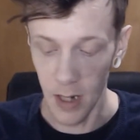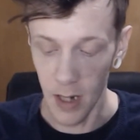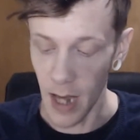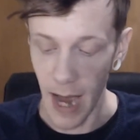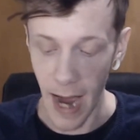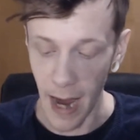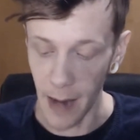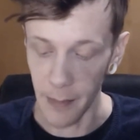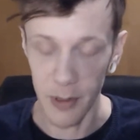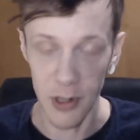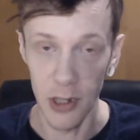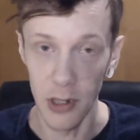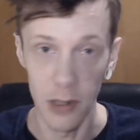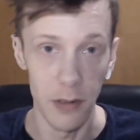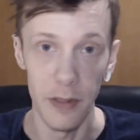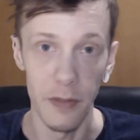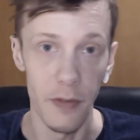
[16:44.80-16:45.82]

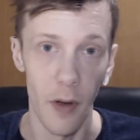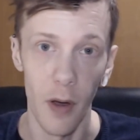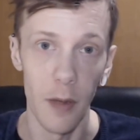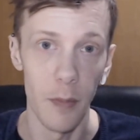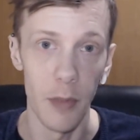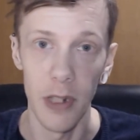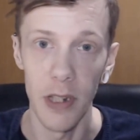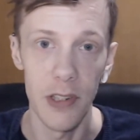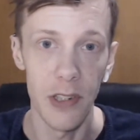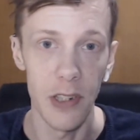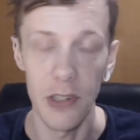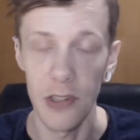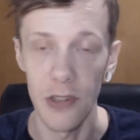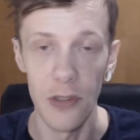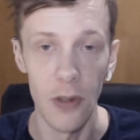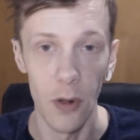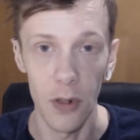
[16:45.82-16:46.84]
absolutely fine with this.
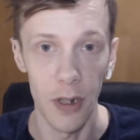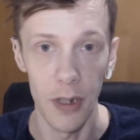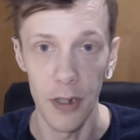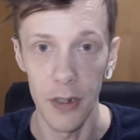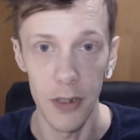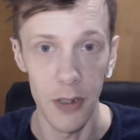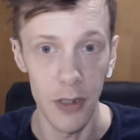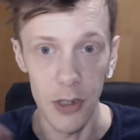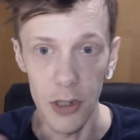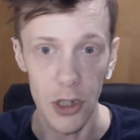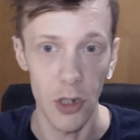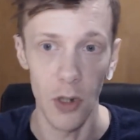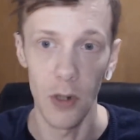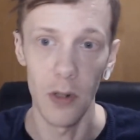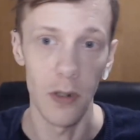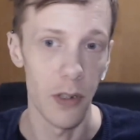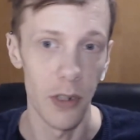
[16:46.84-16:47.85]
It's not going to
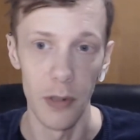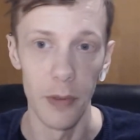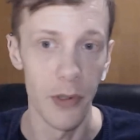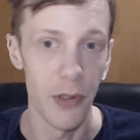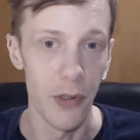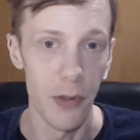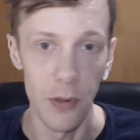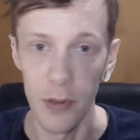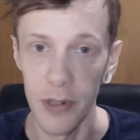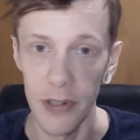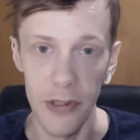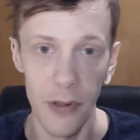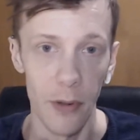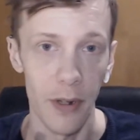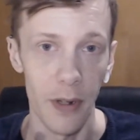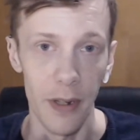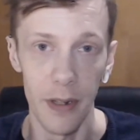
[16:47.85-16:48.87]
shock you at all. It's
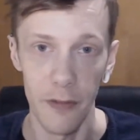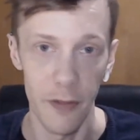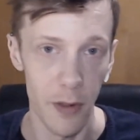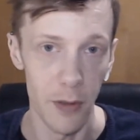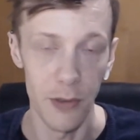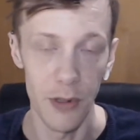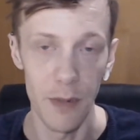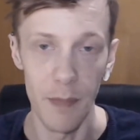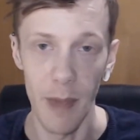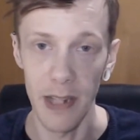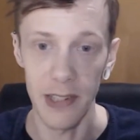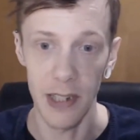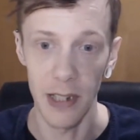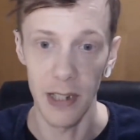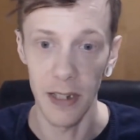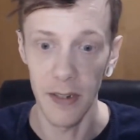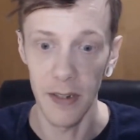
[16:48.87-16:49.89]
not going to feel too
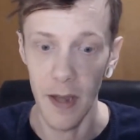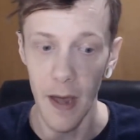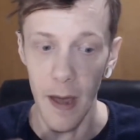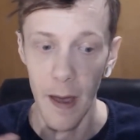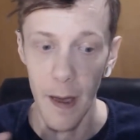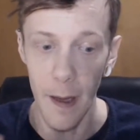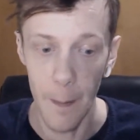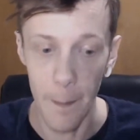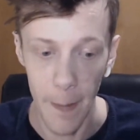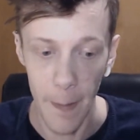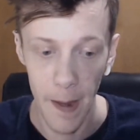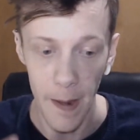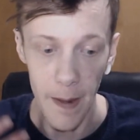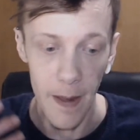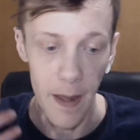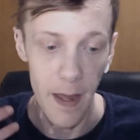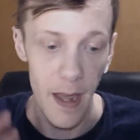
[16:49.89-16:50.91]
masculine. Um,
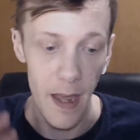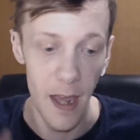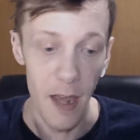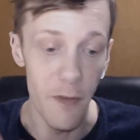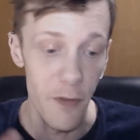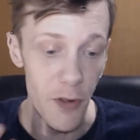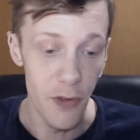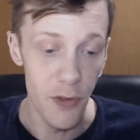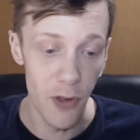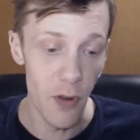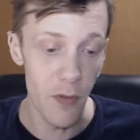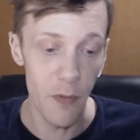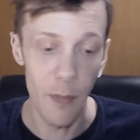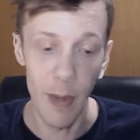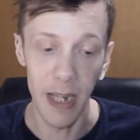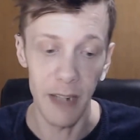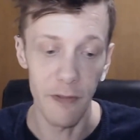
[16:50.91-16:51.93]
if you do
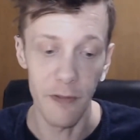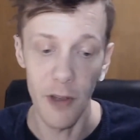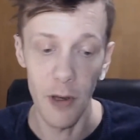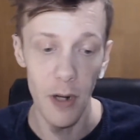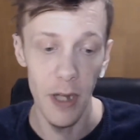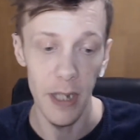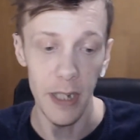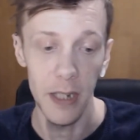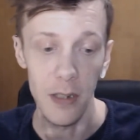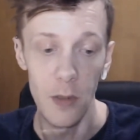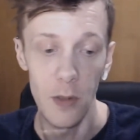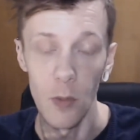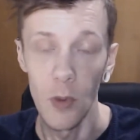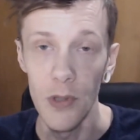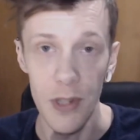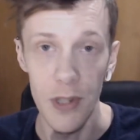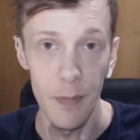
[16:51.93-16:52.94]
make, feel like you
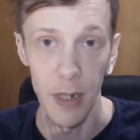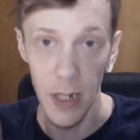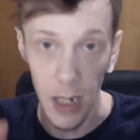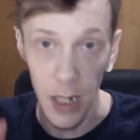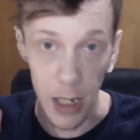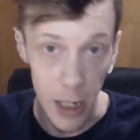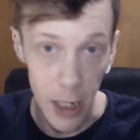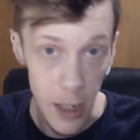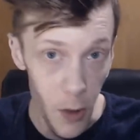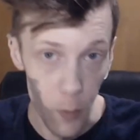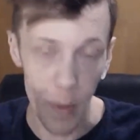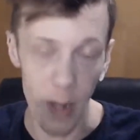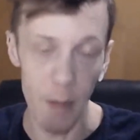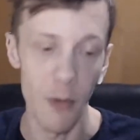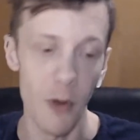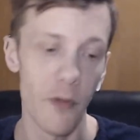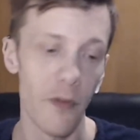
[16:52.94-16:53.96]
want something a little
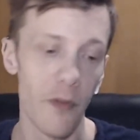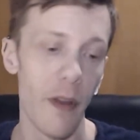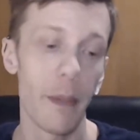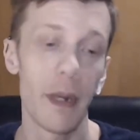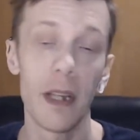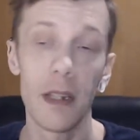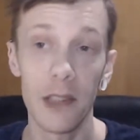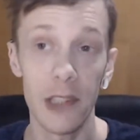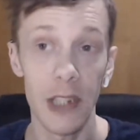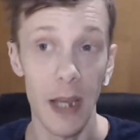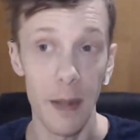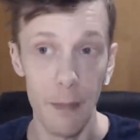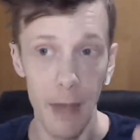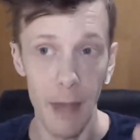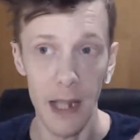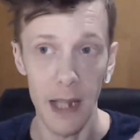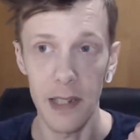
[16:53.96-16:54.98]
bit more feminine, Saint
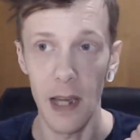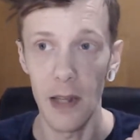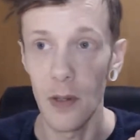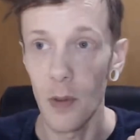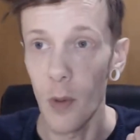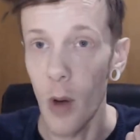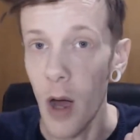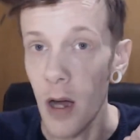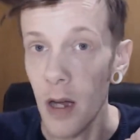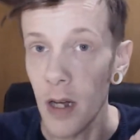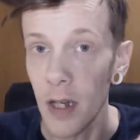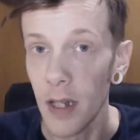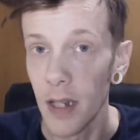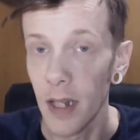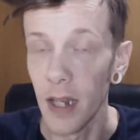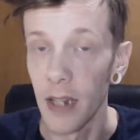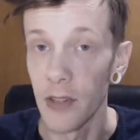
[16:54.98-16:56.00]
Matière Noire
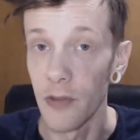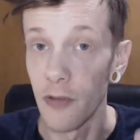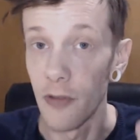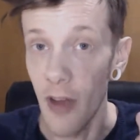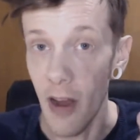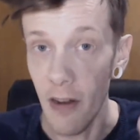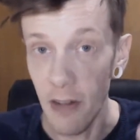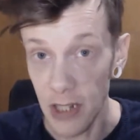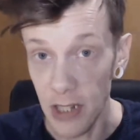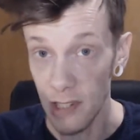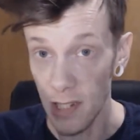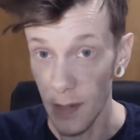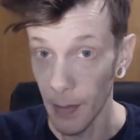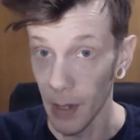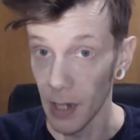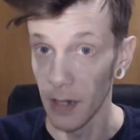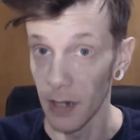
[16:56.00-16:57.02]
is very
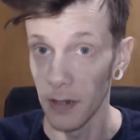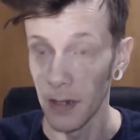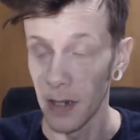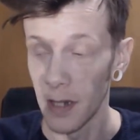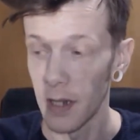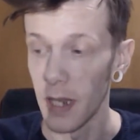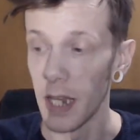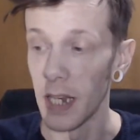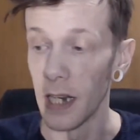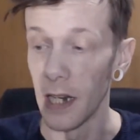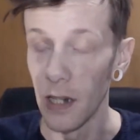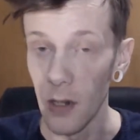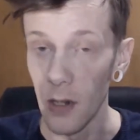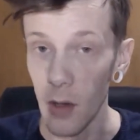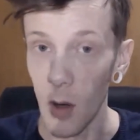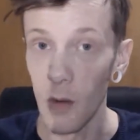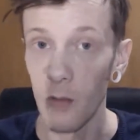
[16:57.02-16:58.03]
similar in a
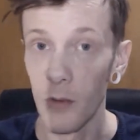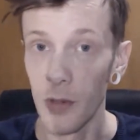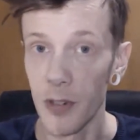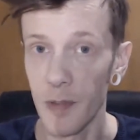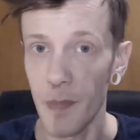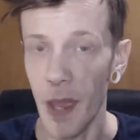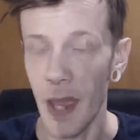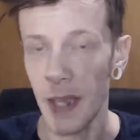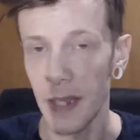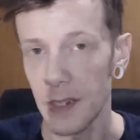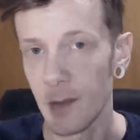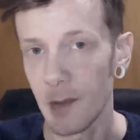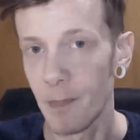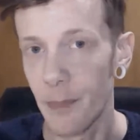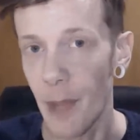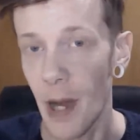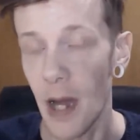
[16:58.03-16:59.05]
lot of respects,
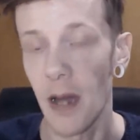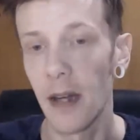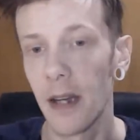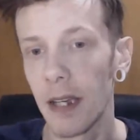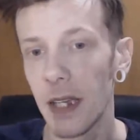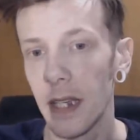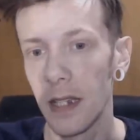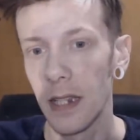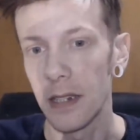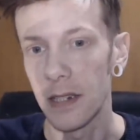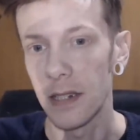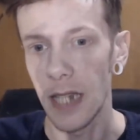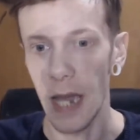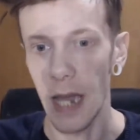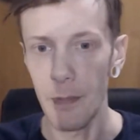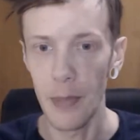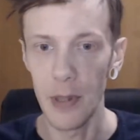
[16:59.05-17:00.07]
but it
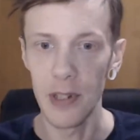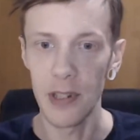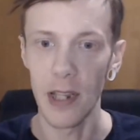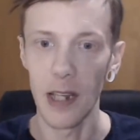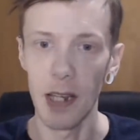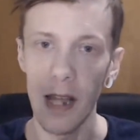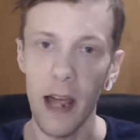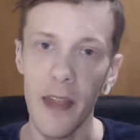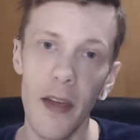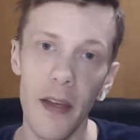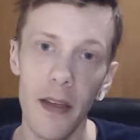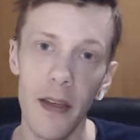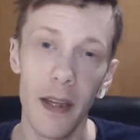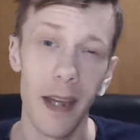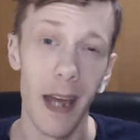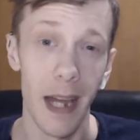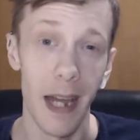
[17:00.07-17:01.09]
tempers the leather
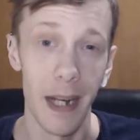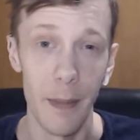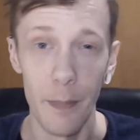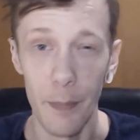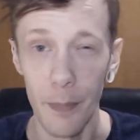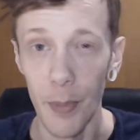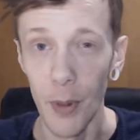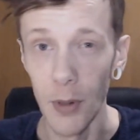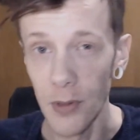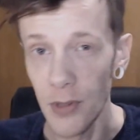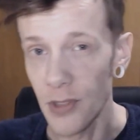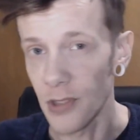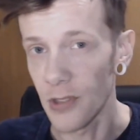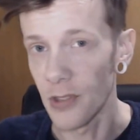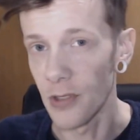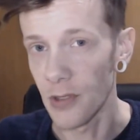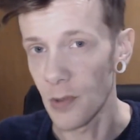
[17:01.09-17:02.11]
and it boosts
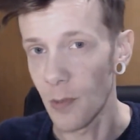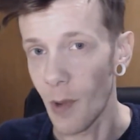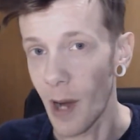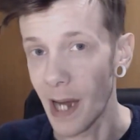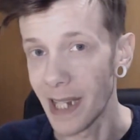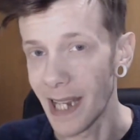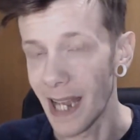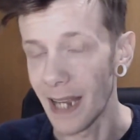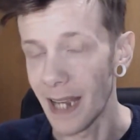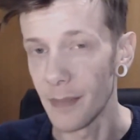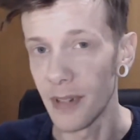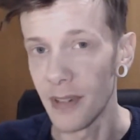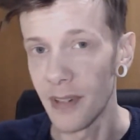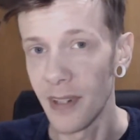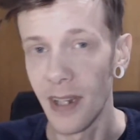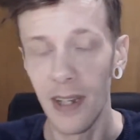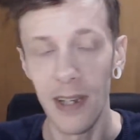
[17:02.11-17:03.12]
the suede element.
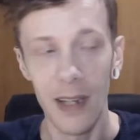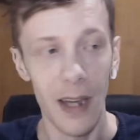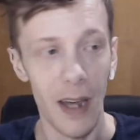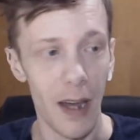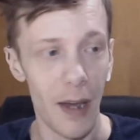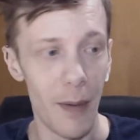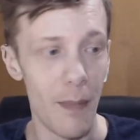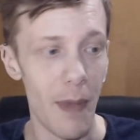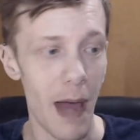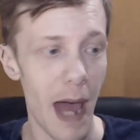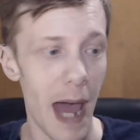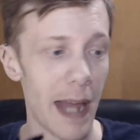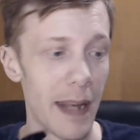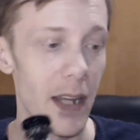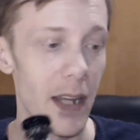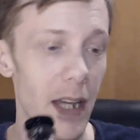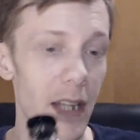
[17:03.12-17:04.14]
Um,
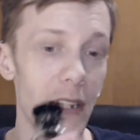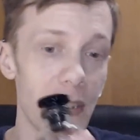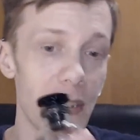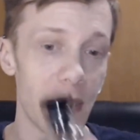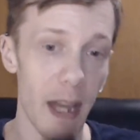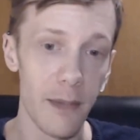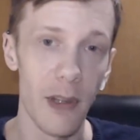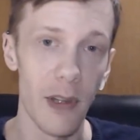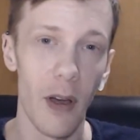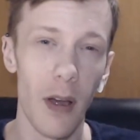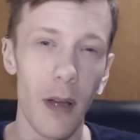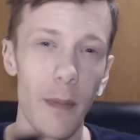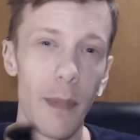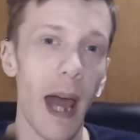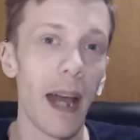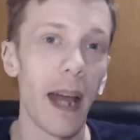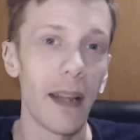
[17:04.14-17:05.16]
and the same time,
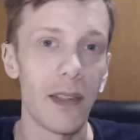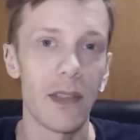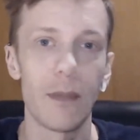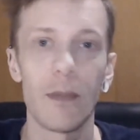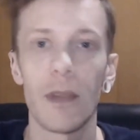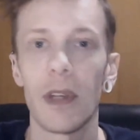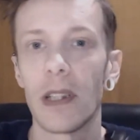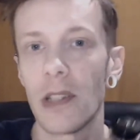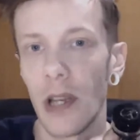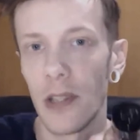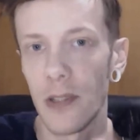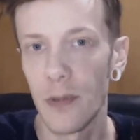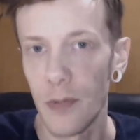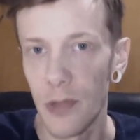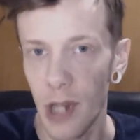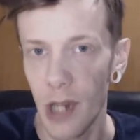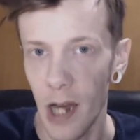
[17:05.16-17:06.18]
it adds some things like
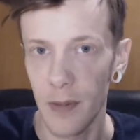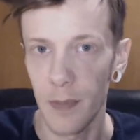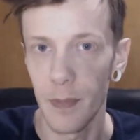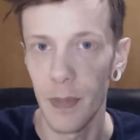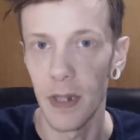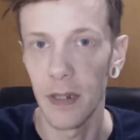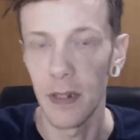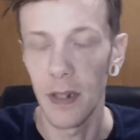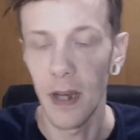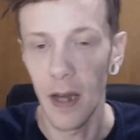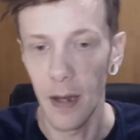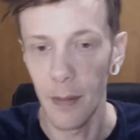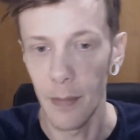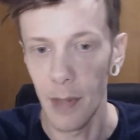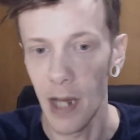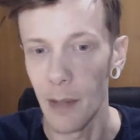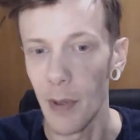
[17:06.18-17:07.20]
some jasmine
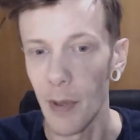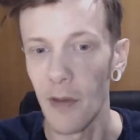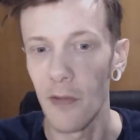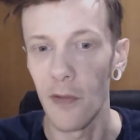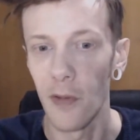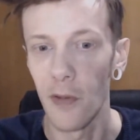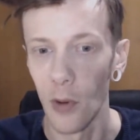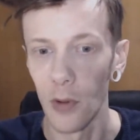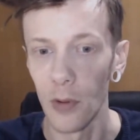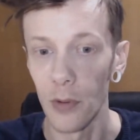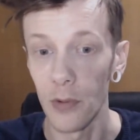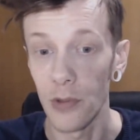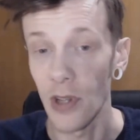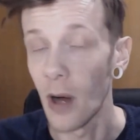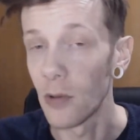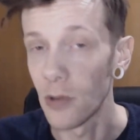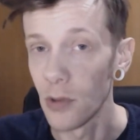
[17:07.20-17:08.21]
um, and a bit of florals.
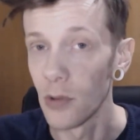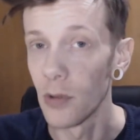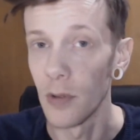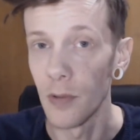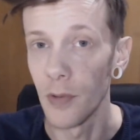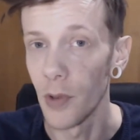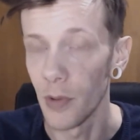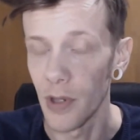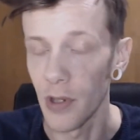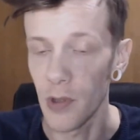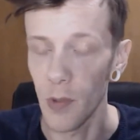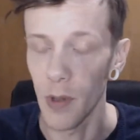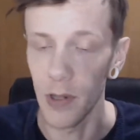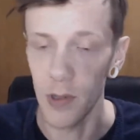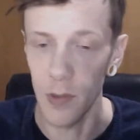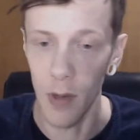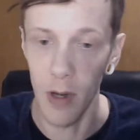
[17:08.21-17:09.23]
I'll do a review on this
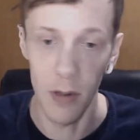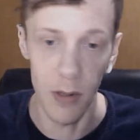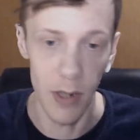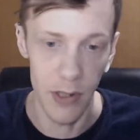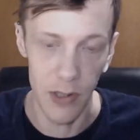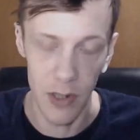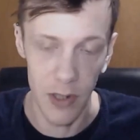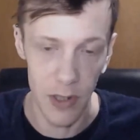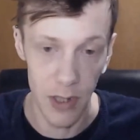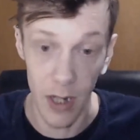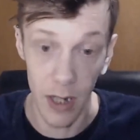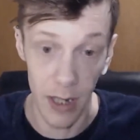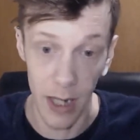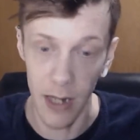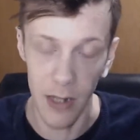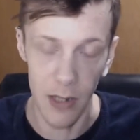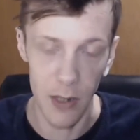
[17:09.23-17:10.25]
one as well because it's
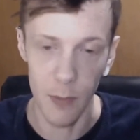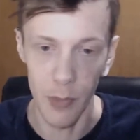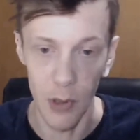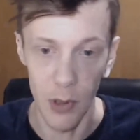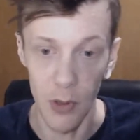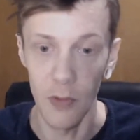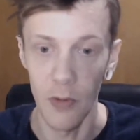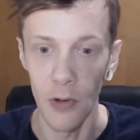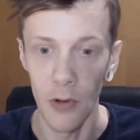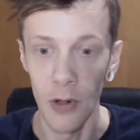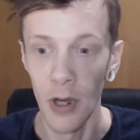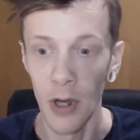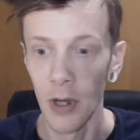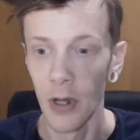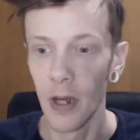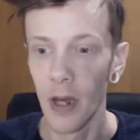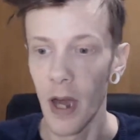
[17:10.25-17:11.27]
again, it's beautiful.
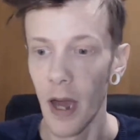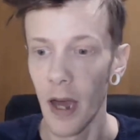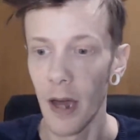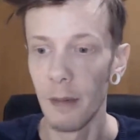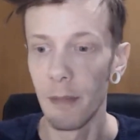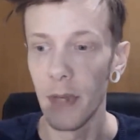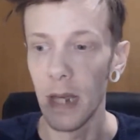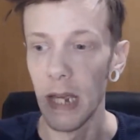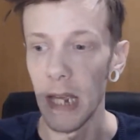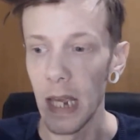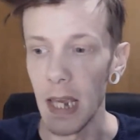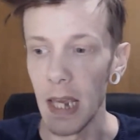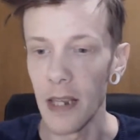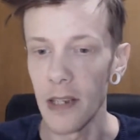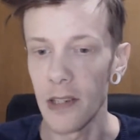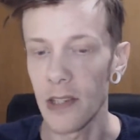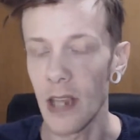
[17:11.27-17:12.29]
Um, it,
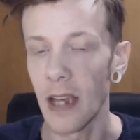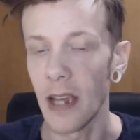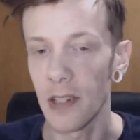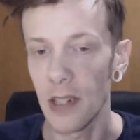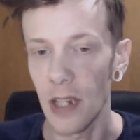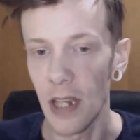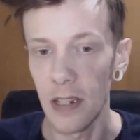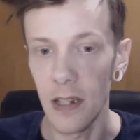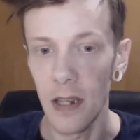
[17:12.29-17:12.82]
it says it,